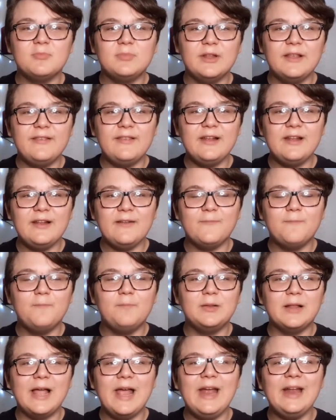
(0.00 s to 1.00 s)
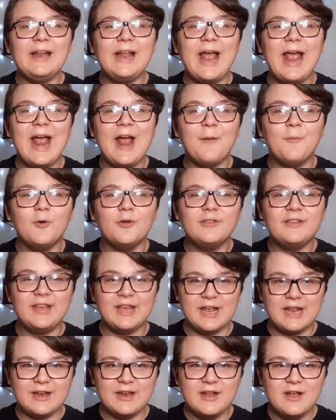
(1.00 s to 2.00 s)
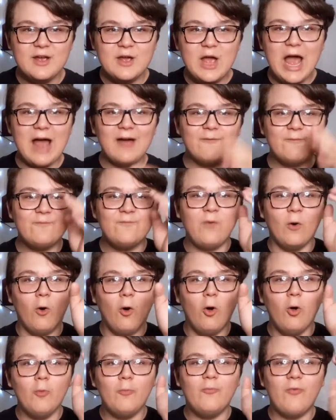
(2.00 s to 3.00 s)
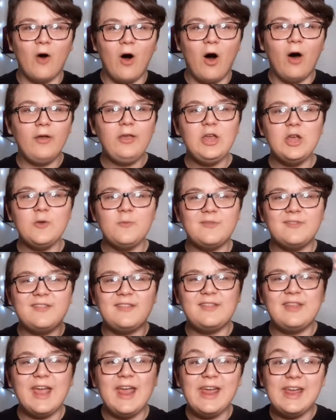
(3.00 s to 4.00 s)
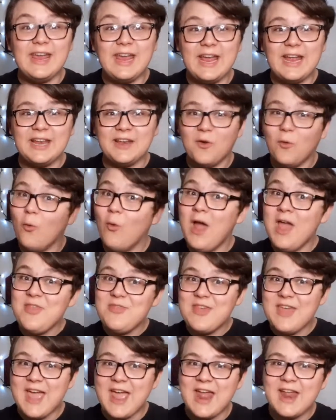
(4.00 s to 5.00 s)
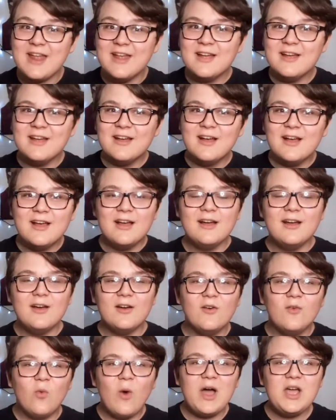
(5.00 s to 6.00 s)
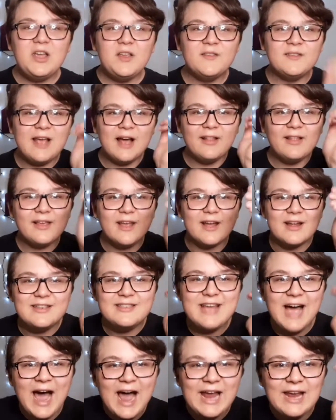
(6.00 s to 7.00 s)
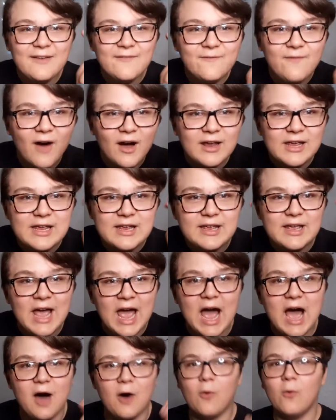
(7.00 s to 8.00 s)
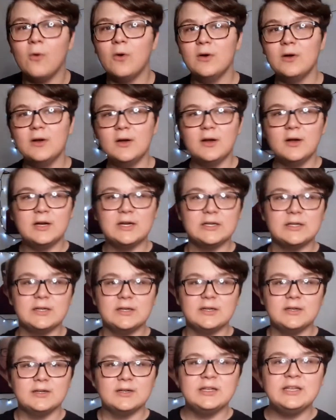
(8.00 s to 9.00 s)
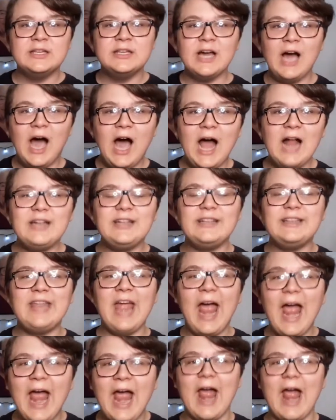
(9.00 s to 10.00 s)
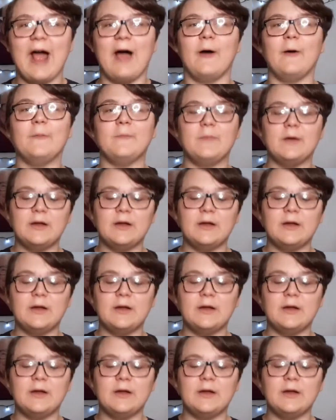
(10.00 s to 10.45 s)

listening, playing Hamilton at full volume, singing with it while you sound like a dying fucking cow. God damn!